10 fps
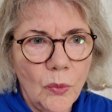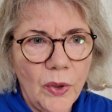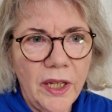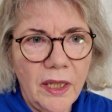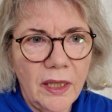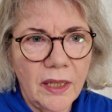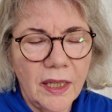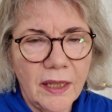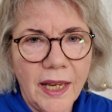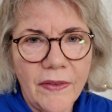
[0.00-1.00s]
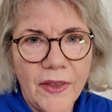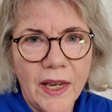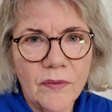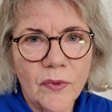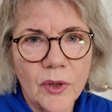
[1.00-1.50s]
we can get
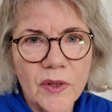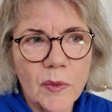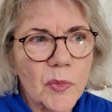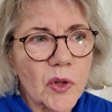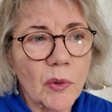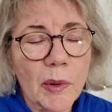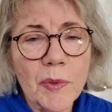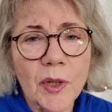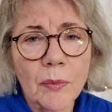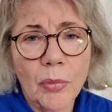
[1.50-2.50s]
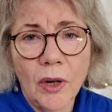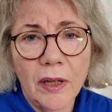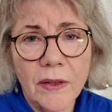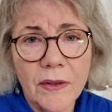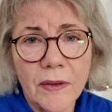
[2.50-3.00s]
that for a subscription
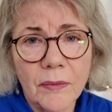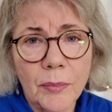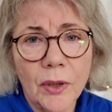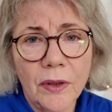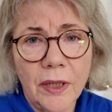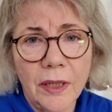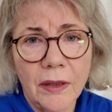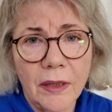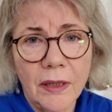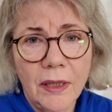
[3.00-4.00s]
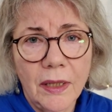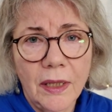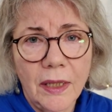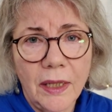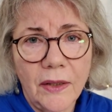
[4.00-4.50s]
price per year.
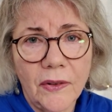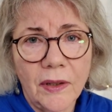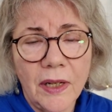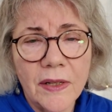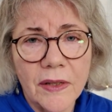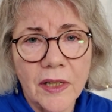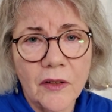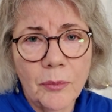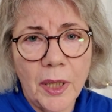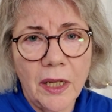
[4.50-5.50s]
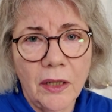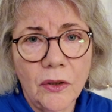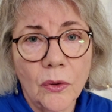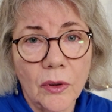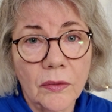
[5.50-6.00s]
He said, instead of paying
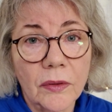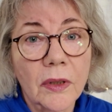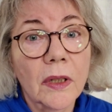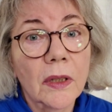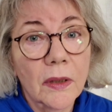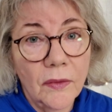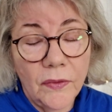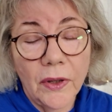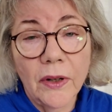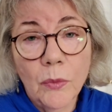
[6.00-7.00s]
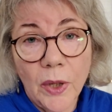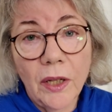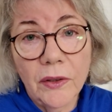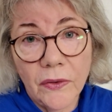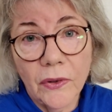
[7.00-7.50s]
your very
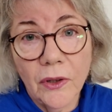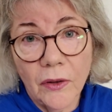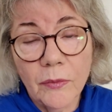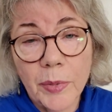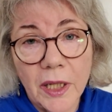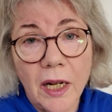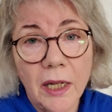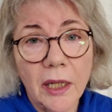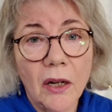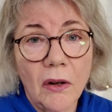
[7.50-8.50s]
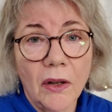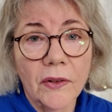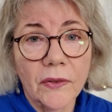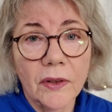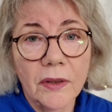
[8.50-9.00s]
well-deserved but high
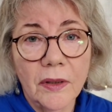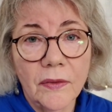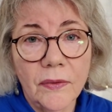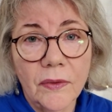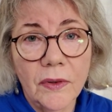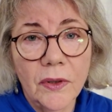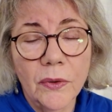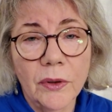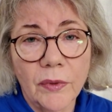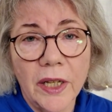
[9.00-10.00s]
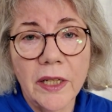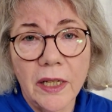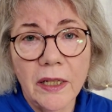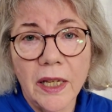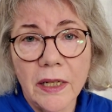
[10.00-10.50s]
cost of doing
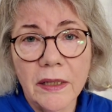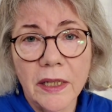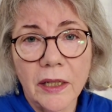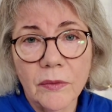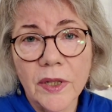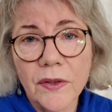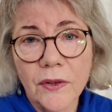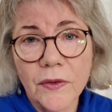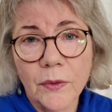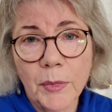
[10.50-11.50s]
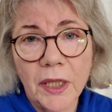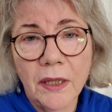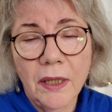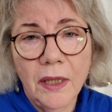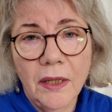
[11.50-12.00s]
writing and editing and research for me.
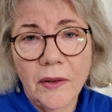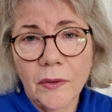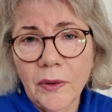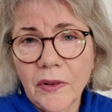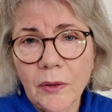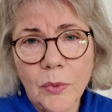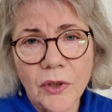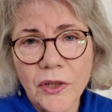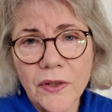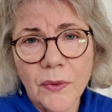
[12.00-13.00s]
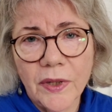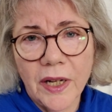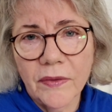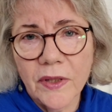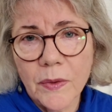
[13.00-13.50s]
So he said, we're just going
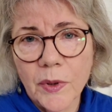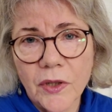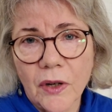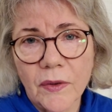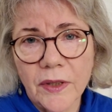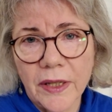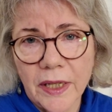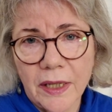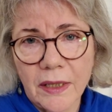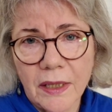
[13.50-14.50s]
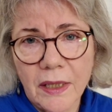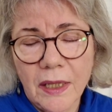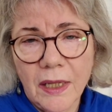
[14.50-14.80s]
to have to switch over to that.